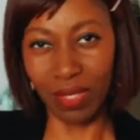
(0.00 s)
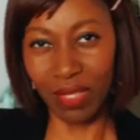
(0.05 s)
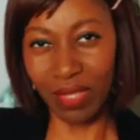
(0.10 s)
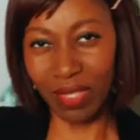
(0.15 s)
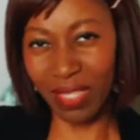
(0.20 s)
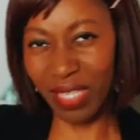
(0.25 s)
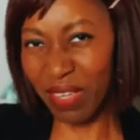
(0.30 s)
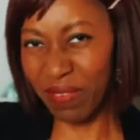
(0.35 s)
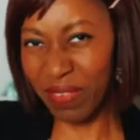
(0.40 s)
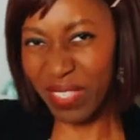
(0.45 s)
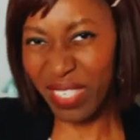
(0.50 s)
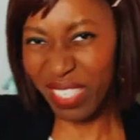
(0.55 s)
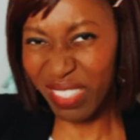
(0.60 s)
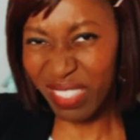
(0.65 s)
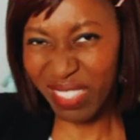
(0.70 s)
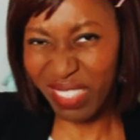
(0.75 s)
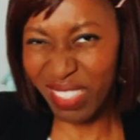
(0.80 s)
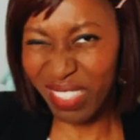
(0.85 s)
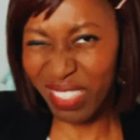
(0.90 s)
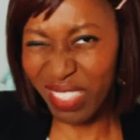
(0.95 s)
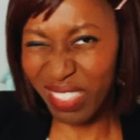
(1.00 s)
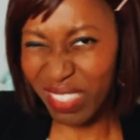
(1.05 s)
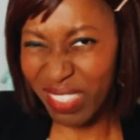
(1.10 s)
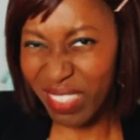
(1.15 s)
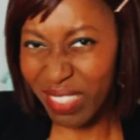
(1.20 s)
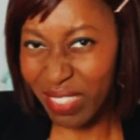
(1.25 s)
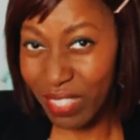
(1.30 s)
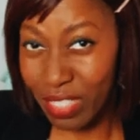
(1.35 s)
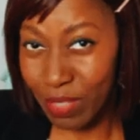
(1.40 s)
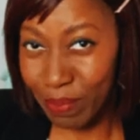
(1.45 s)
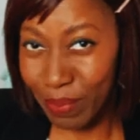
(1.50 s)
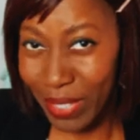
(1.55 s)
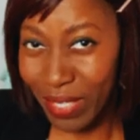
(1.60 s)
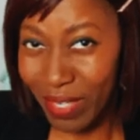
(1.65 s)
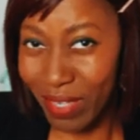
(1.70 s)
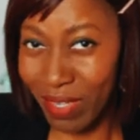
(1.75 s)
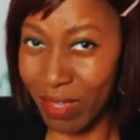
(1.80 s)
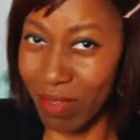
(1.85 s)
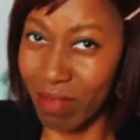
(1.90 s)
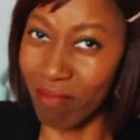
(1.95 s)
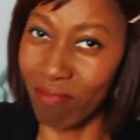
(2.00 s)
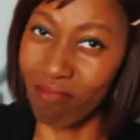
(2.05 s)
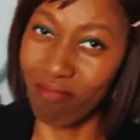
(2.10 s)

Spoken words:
The evidence doesn't speak